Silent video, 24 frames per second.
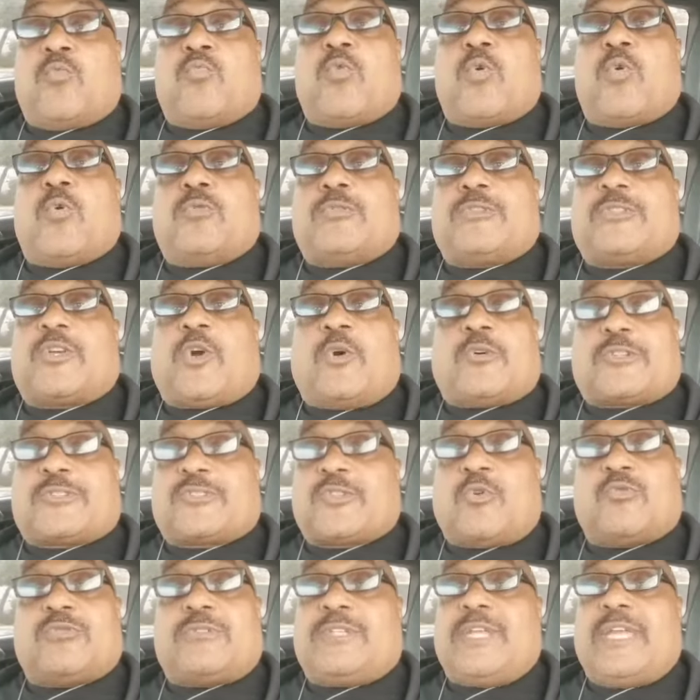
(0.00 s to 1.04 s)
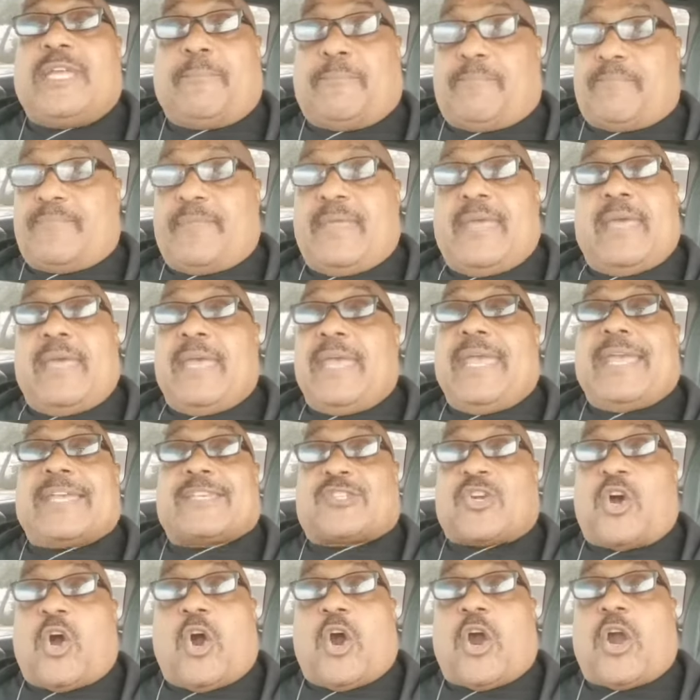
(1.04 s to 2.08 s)
the wounds go so deep,
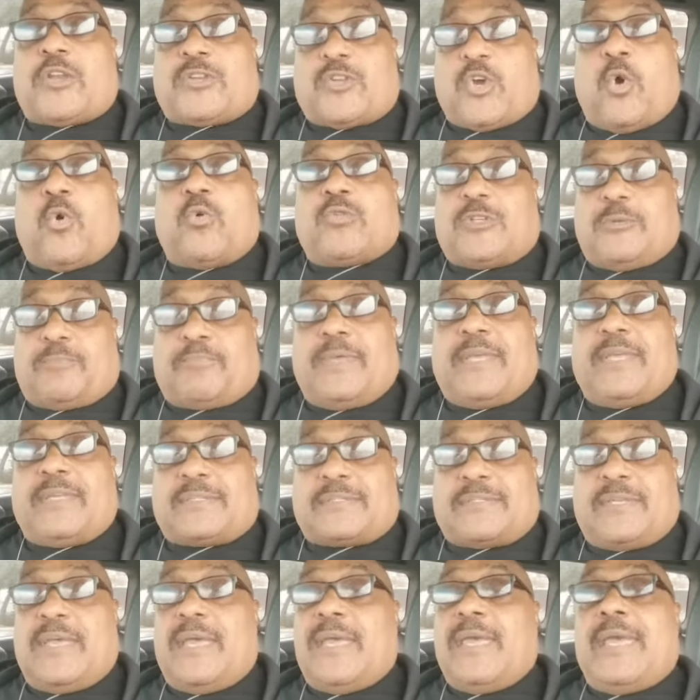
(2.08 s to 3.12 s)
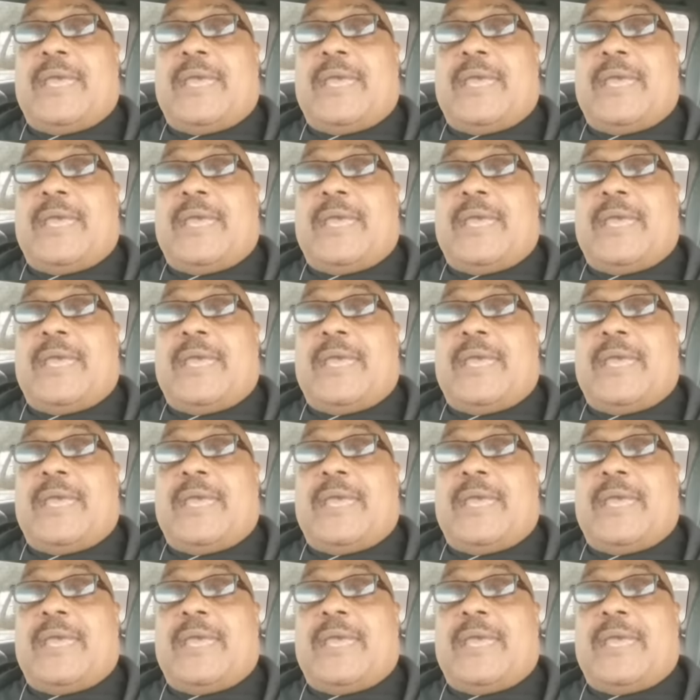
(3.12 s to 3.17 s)
it's hard to hold your peace.